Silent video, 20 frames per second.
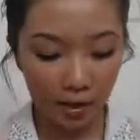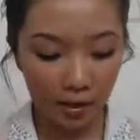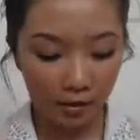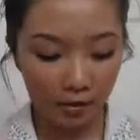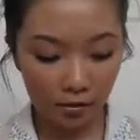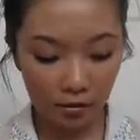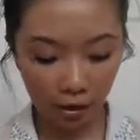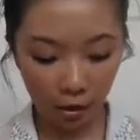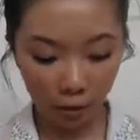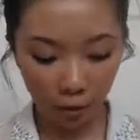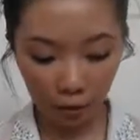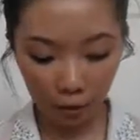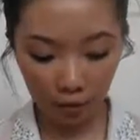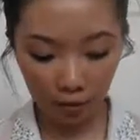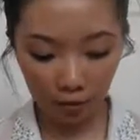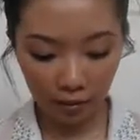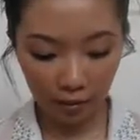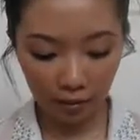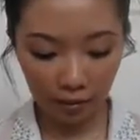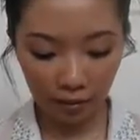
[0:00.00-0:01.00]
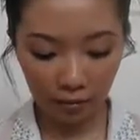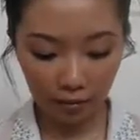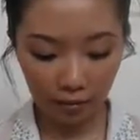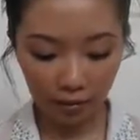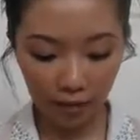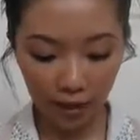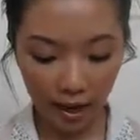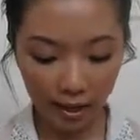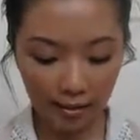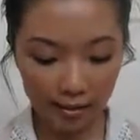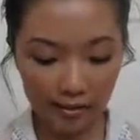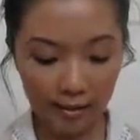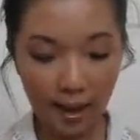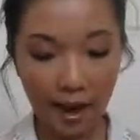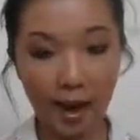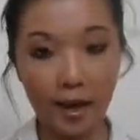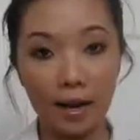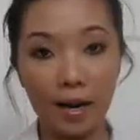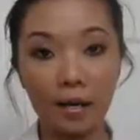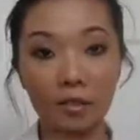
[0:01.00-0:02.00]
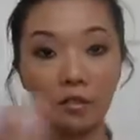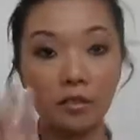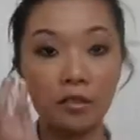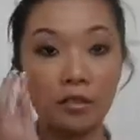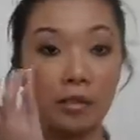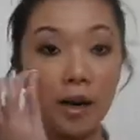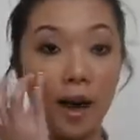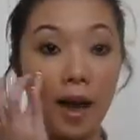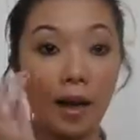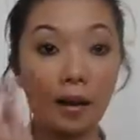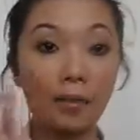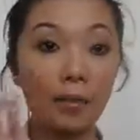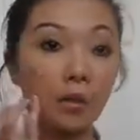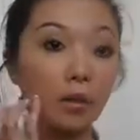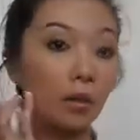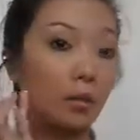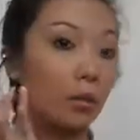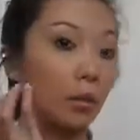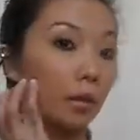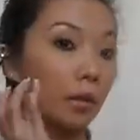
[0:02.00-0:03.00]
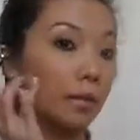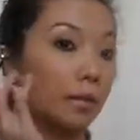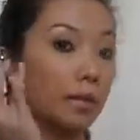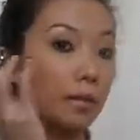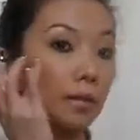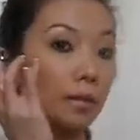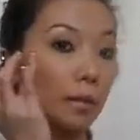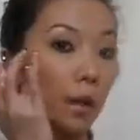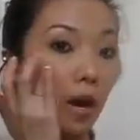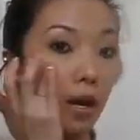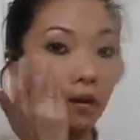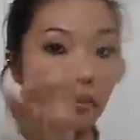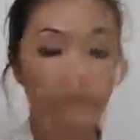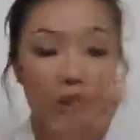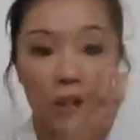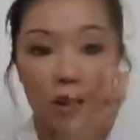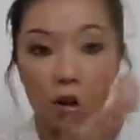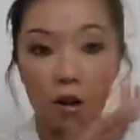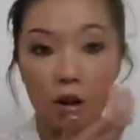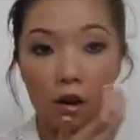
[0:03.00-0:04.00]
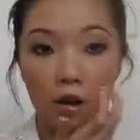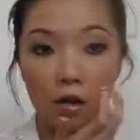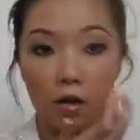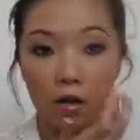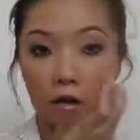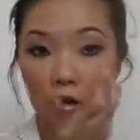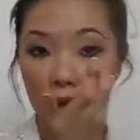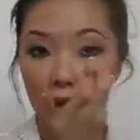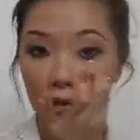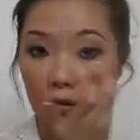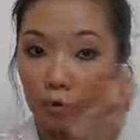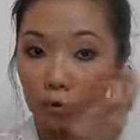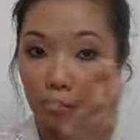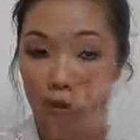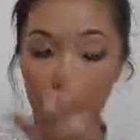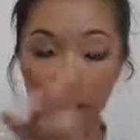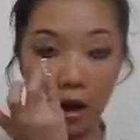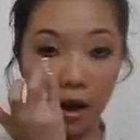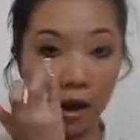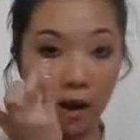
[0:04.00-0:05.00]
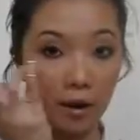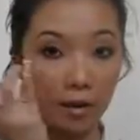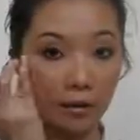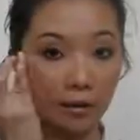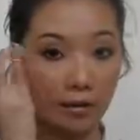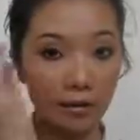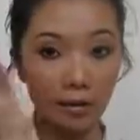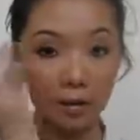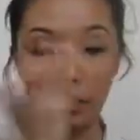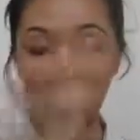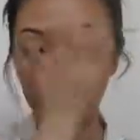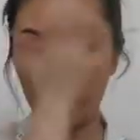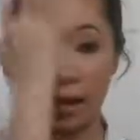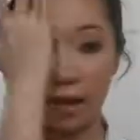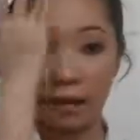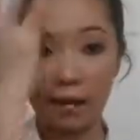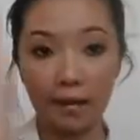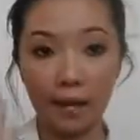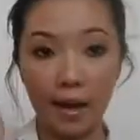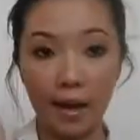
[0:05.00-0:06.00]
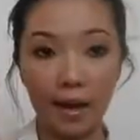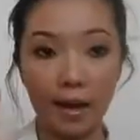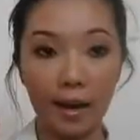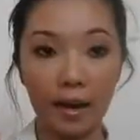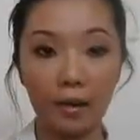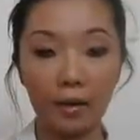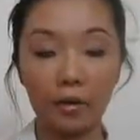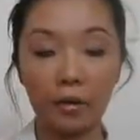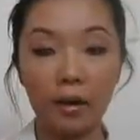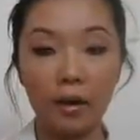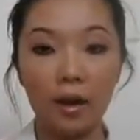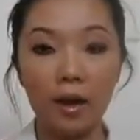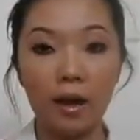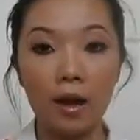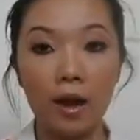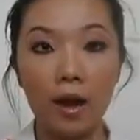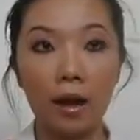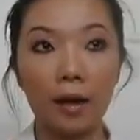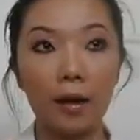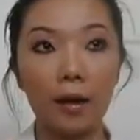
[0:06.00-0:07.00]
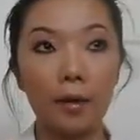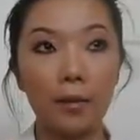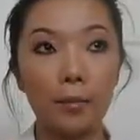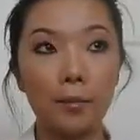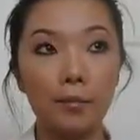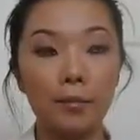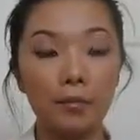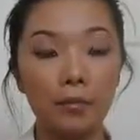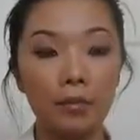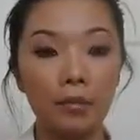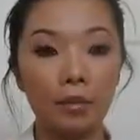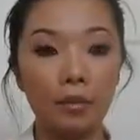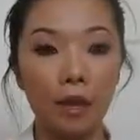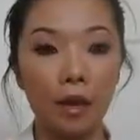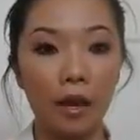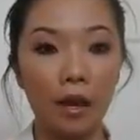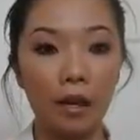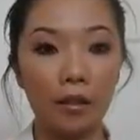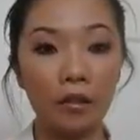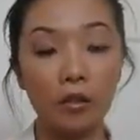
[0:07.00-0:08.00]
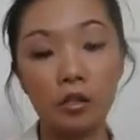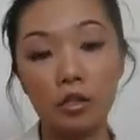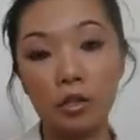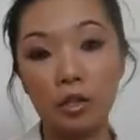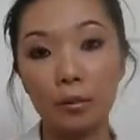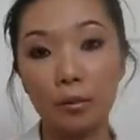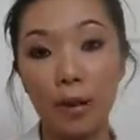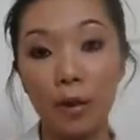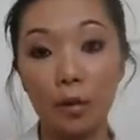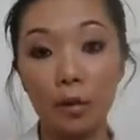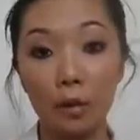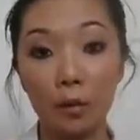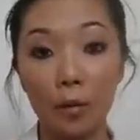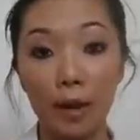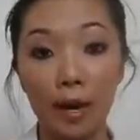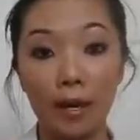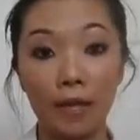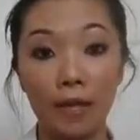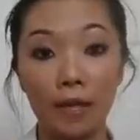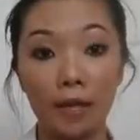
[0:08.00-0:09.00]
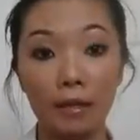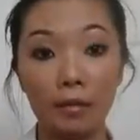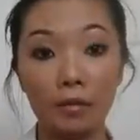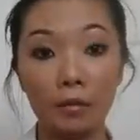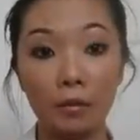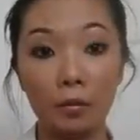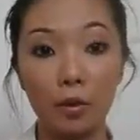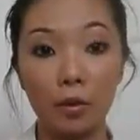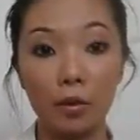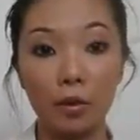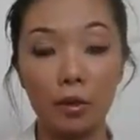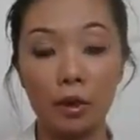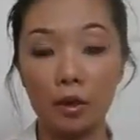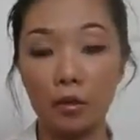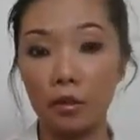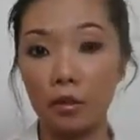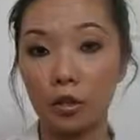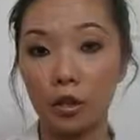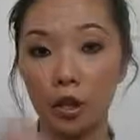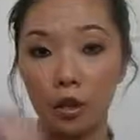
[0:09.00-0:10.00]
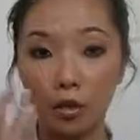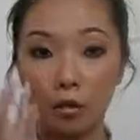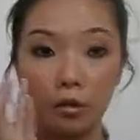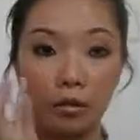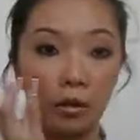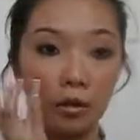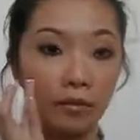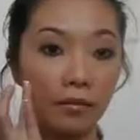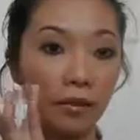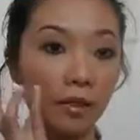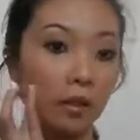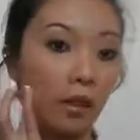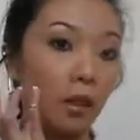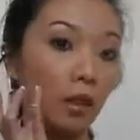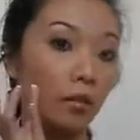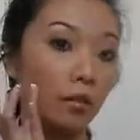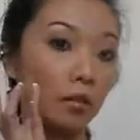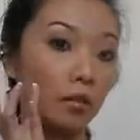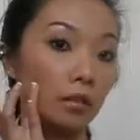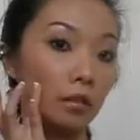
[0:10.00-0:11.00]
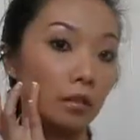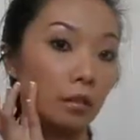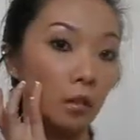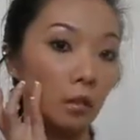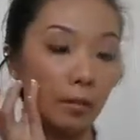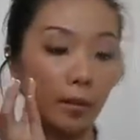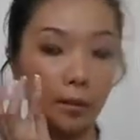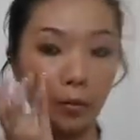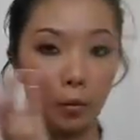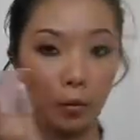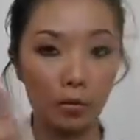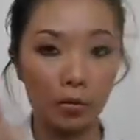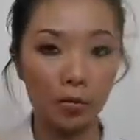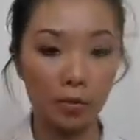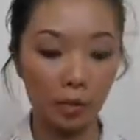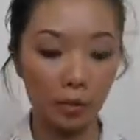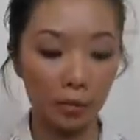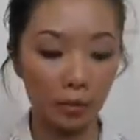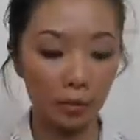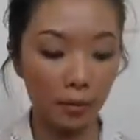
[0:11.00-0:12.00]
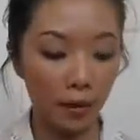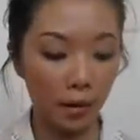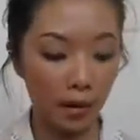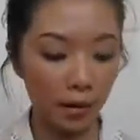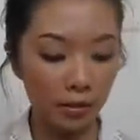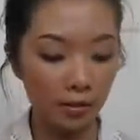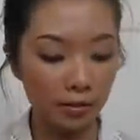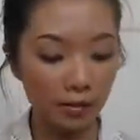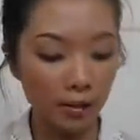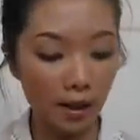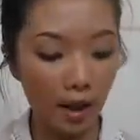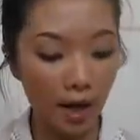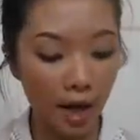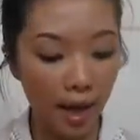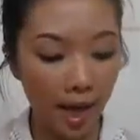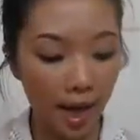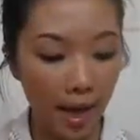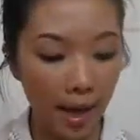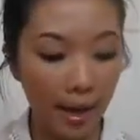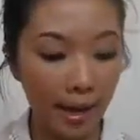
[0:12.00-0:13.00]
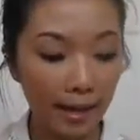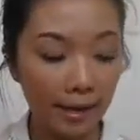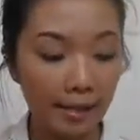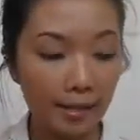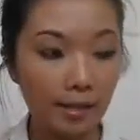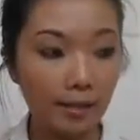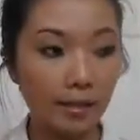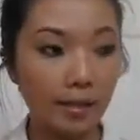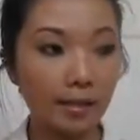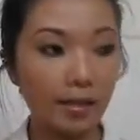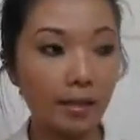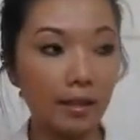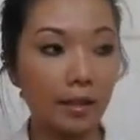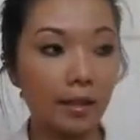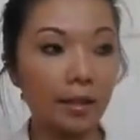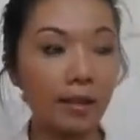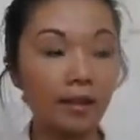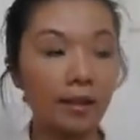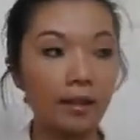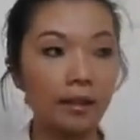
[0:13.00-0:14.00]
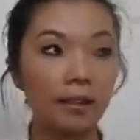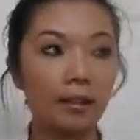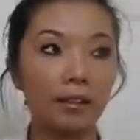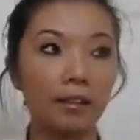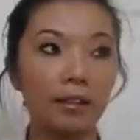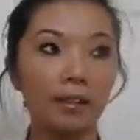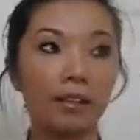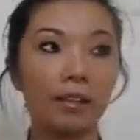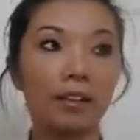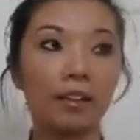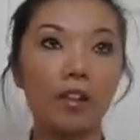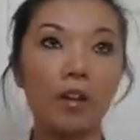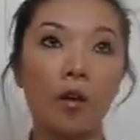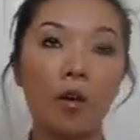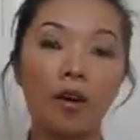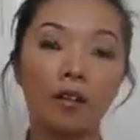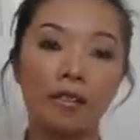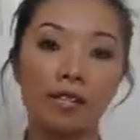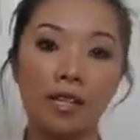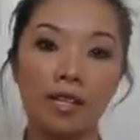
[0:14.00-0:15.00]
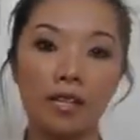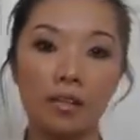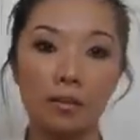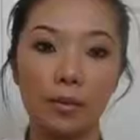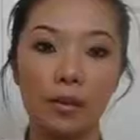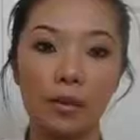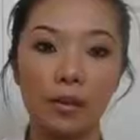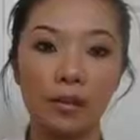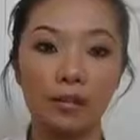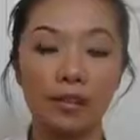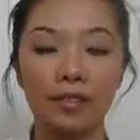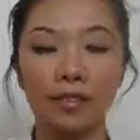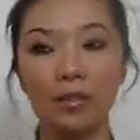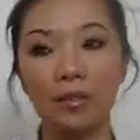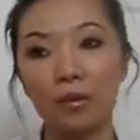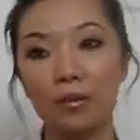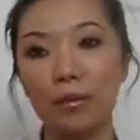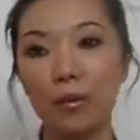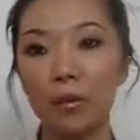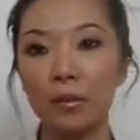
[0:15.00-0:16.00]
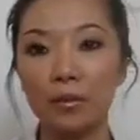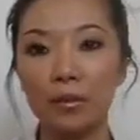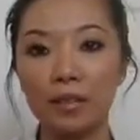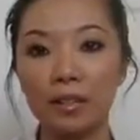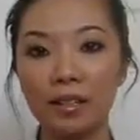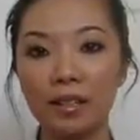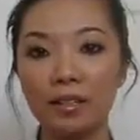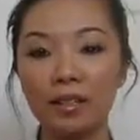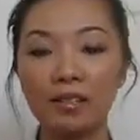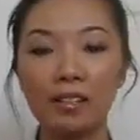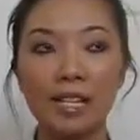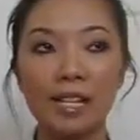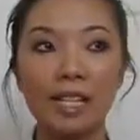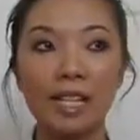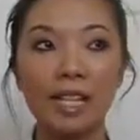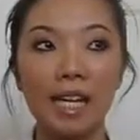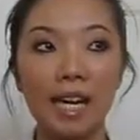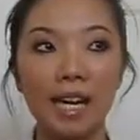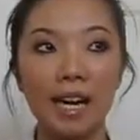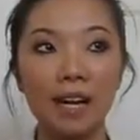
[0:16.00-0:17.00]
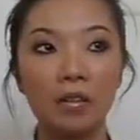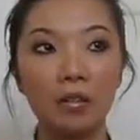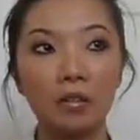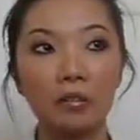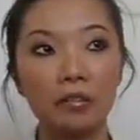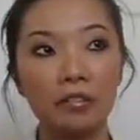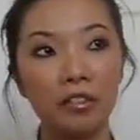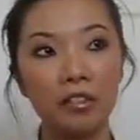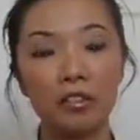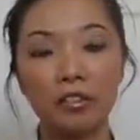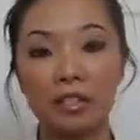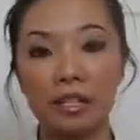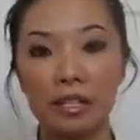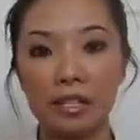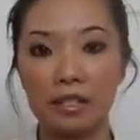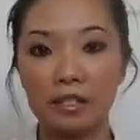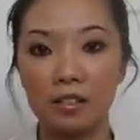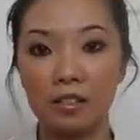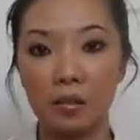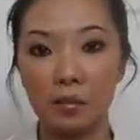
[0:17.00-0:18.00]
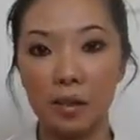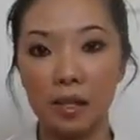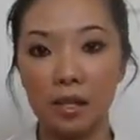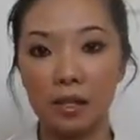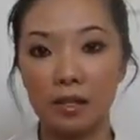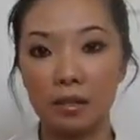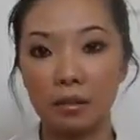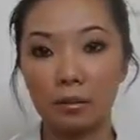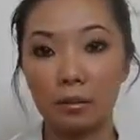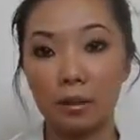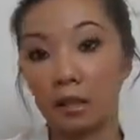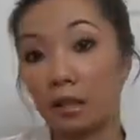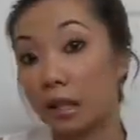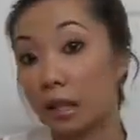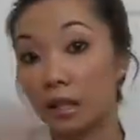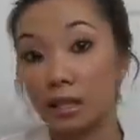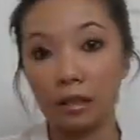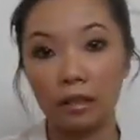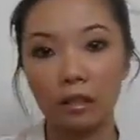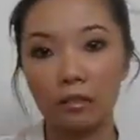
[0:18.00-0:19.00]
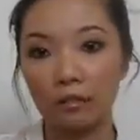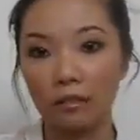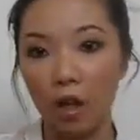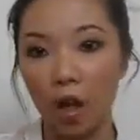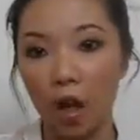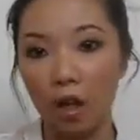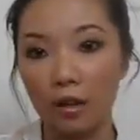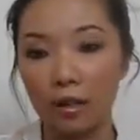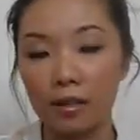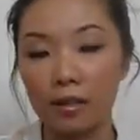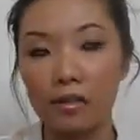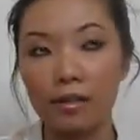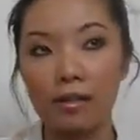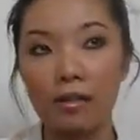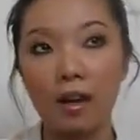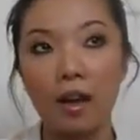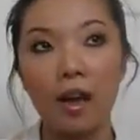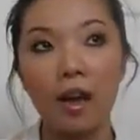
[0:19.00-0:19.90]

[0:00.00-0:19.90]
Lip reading: So that's that. I'll dab, where my spots are under my eyes, and I'll blend that out. I usually might go back in with another coat of it on, my more stubborn marks. And, on days where, normally day to day I don't feel the need to be completely flawless.